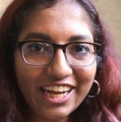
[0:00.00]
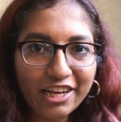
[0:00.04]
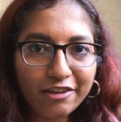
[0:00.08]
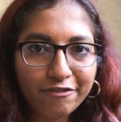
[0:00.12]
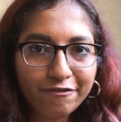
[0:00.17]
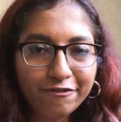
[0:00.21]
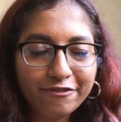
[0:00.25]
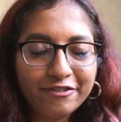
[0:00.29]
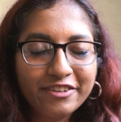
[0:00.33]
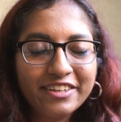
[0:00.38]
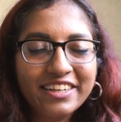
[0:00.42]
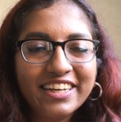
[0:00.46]

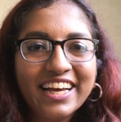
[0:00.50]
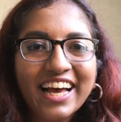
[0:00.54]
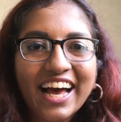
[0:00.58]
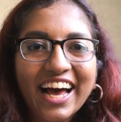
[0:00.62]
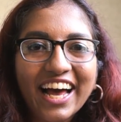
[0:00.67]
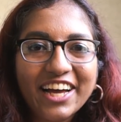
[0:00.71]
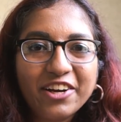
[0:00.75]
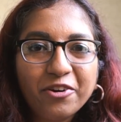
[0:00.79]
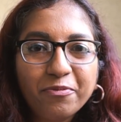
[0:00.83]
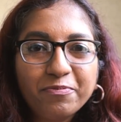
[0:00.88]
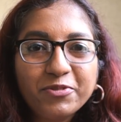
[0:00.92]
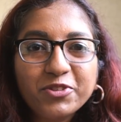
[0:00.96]
life
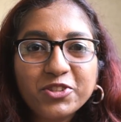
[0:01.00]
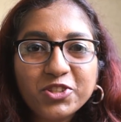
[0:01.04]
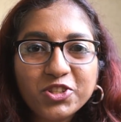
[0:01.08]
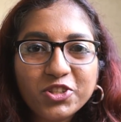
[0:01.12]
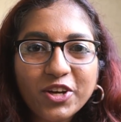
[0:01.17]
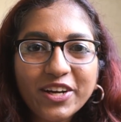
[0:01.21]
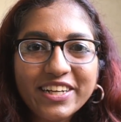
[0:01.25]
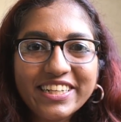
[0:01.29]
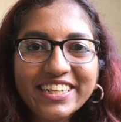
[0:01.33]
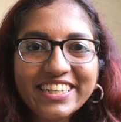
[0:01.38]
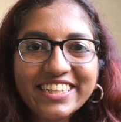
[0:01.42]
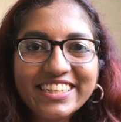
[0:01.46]
I hope you
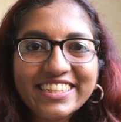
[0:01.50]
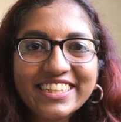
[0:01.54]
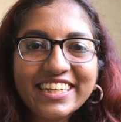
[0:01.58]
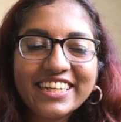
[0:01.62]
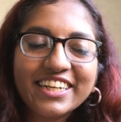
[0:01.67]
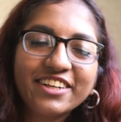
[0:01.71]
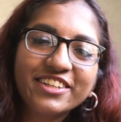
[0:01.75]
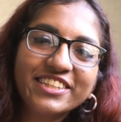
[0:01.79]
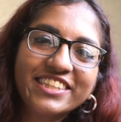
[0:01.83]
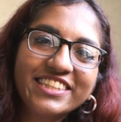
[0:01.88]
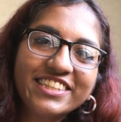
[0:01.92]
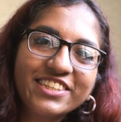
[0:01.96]
enjoyed it
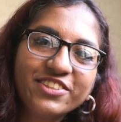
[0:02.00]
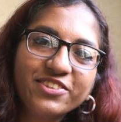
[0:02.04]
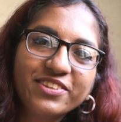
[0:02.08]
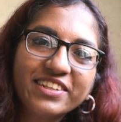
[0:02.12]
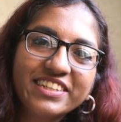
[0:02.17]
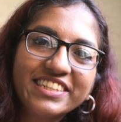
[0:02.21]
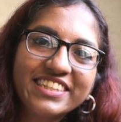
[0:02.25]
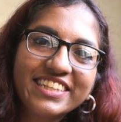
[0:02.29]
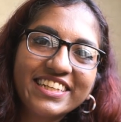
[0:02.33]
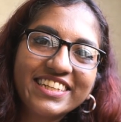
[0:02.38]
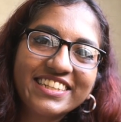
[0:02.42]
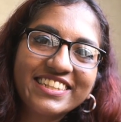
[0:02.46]
and I'll see you
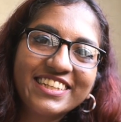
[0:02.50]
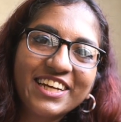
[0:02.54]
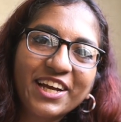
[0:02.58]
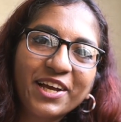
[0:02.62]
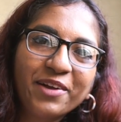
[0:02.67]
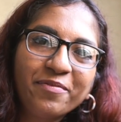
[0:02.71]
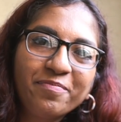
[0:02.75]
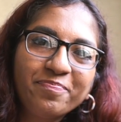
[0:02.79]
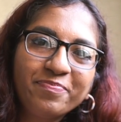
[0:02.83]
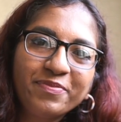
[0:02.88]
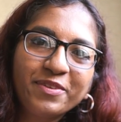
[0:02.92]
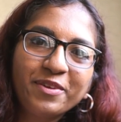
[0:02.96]
guys next
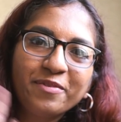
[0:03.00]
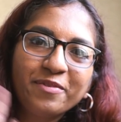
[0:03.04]
time